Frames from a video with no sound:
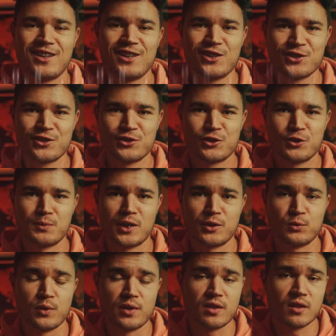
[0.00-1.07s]
they also come
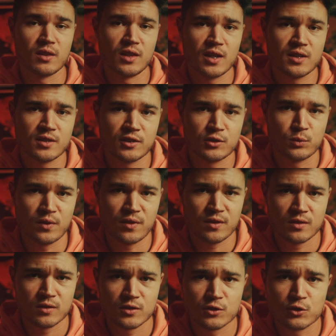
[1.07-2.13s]
out with lenses with
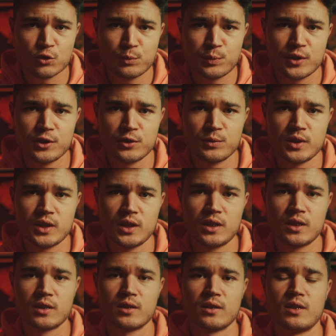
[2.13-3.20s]
super unique
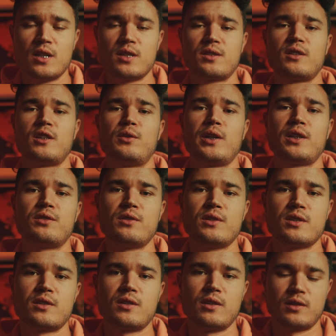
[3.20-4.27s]
lens
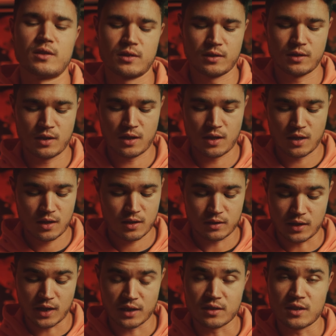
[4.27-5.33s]
characteristics
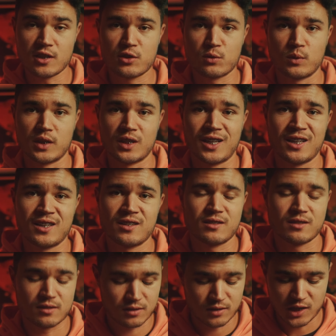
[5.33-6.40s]
like this one.
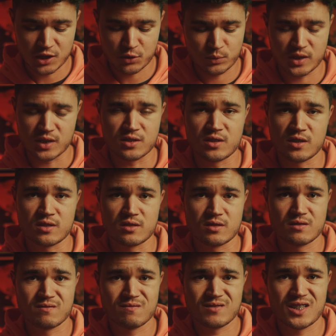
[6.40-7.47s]
And this one is just
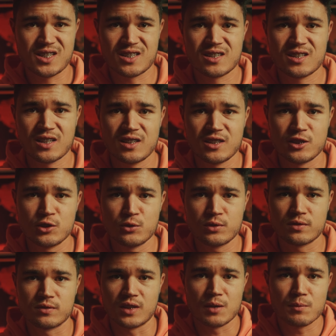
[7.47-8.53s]
insanely
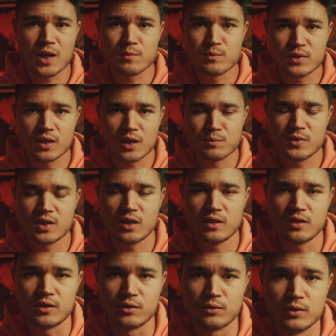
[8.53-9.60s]
useful, I'm
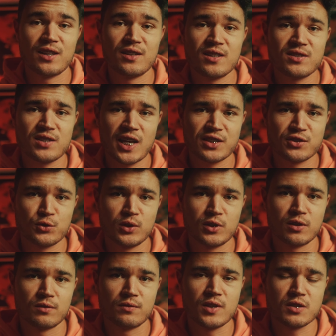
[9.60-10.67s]
telling you. And this actually
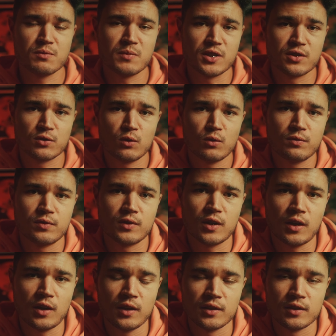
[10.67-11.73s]
convinced me so
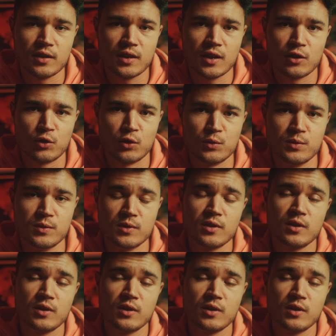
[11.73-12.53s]
far that I own